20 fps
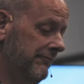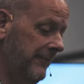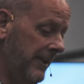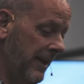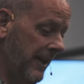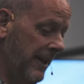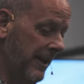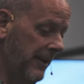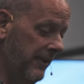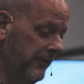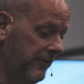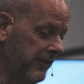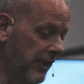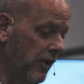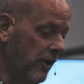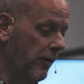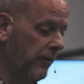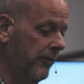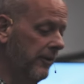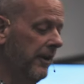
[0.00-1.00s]
Yeah,
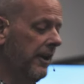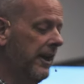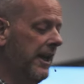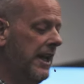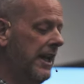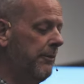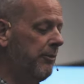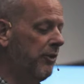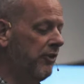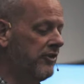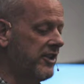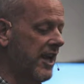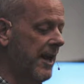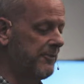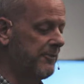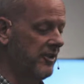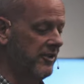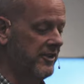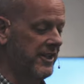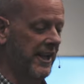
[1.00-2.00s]
so Hebrews
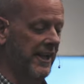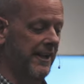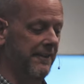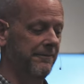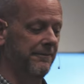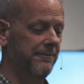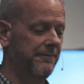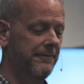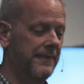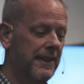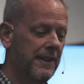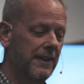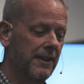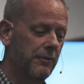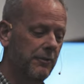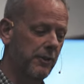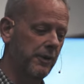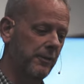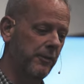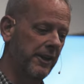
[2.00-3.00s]
chapter 10. I
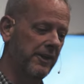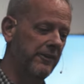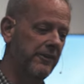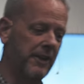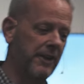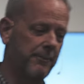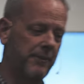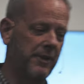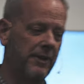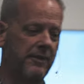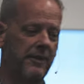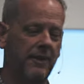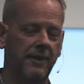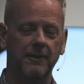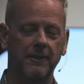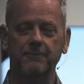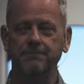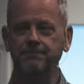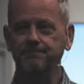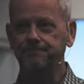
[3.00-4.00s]
want to read something to
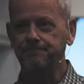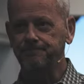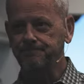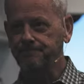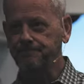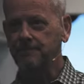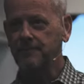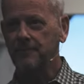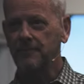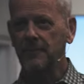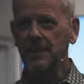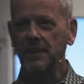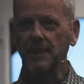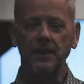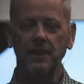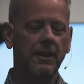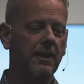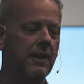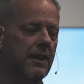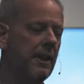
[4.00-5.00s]
you
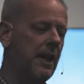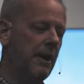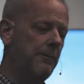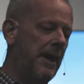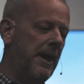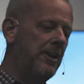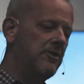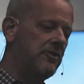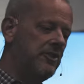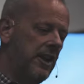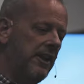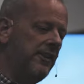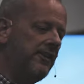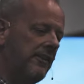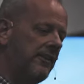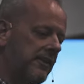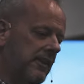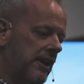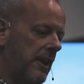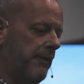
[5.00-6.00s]
about
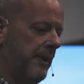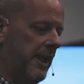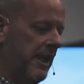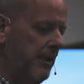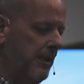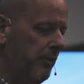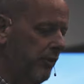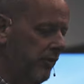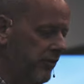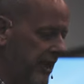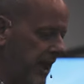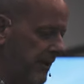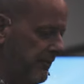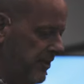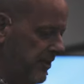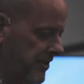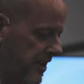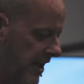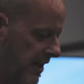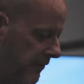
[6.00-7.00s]
Jesus coming. Hebrews
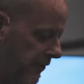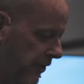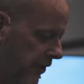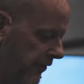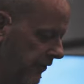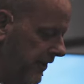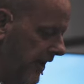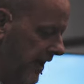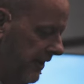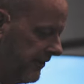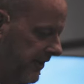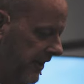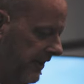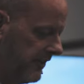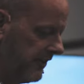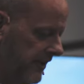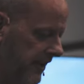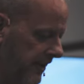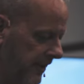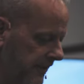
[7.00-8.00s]
chapter 10, verse 5
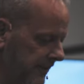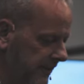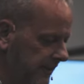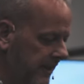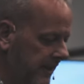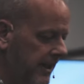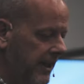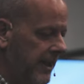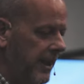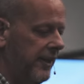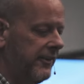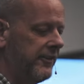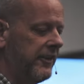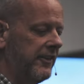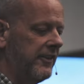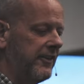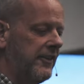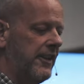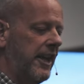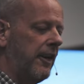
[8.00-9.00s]
says this It
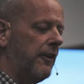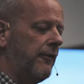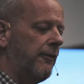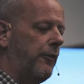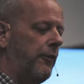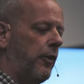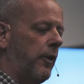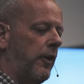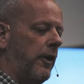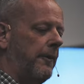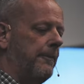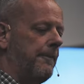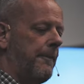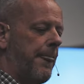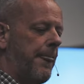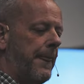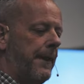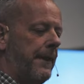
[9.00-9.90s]
says, Therefore,